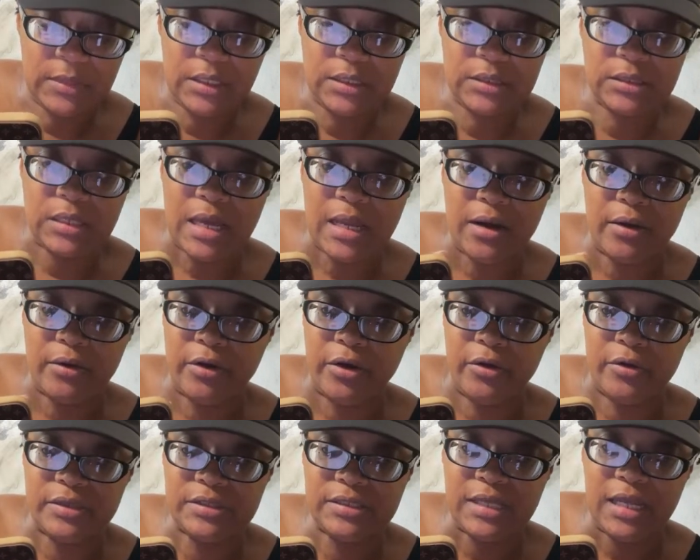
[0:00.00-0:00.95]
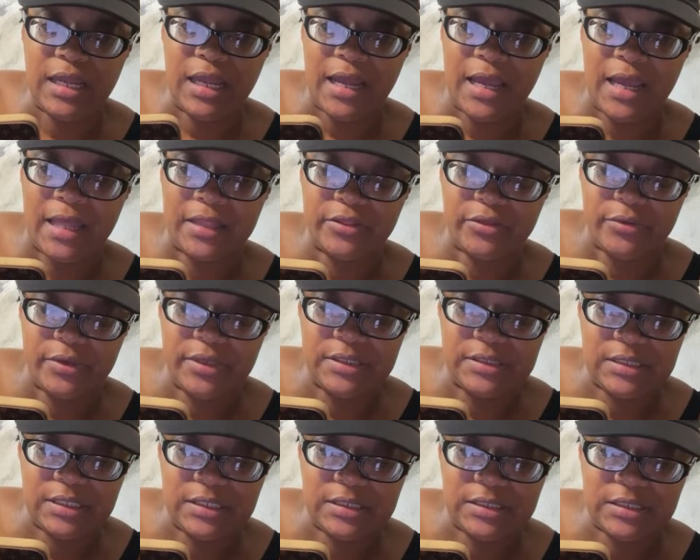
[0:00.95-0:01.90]
So I don't know. It say I got three
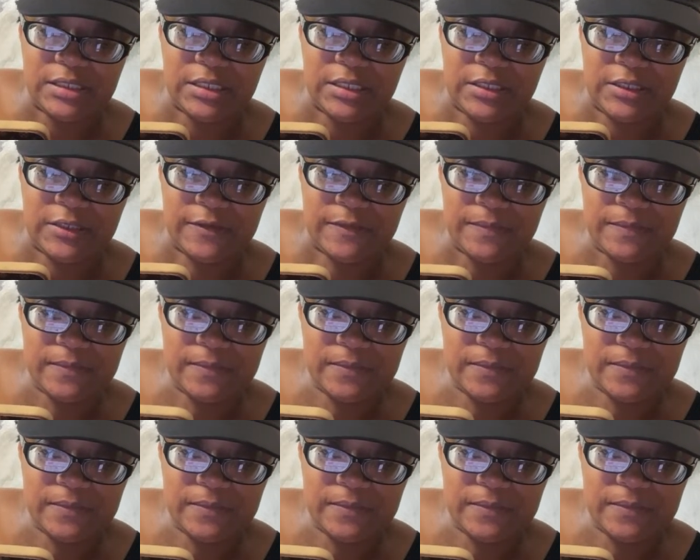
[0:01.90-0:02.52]
sixteen.